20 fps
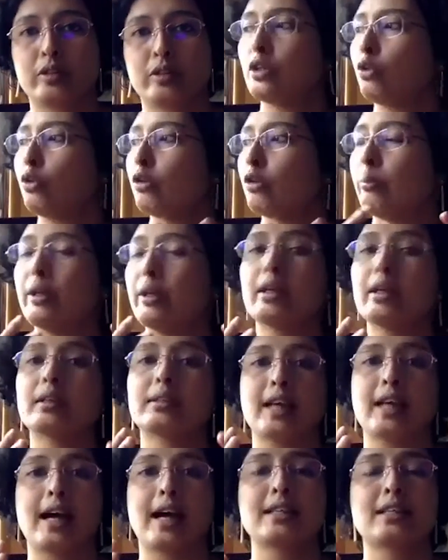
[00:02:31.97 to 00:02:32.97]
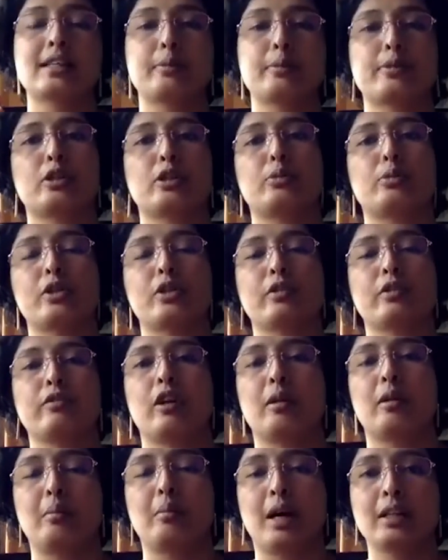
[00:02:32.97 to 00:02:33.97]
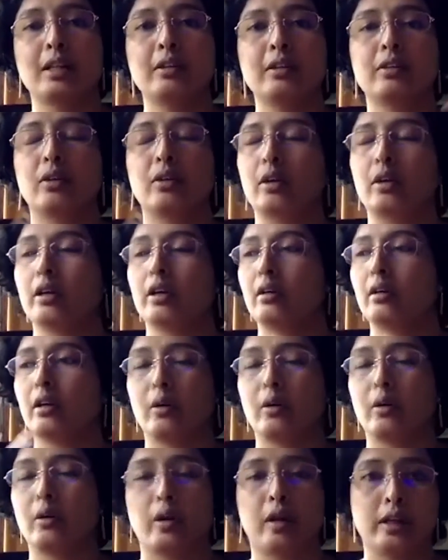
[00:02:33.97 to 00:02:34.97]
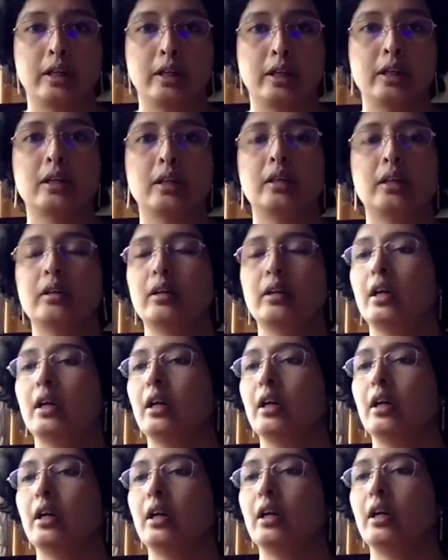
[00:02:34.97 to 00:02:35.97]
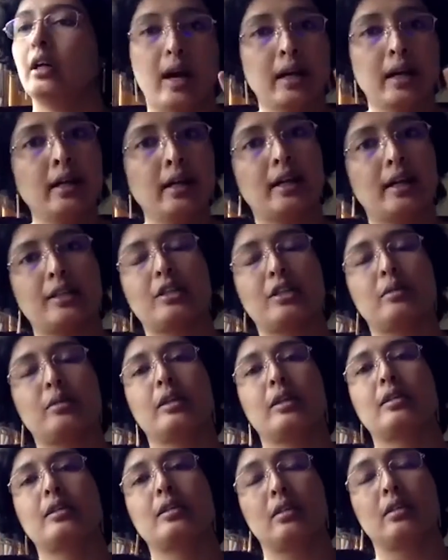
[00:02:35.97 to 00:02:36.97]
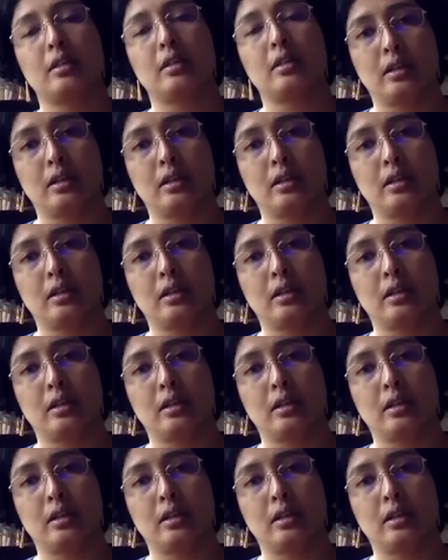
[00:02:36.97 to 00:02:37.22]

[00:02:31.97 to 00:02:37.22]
It could be a SaaS subscription for a month or a year, one customer's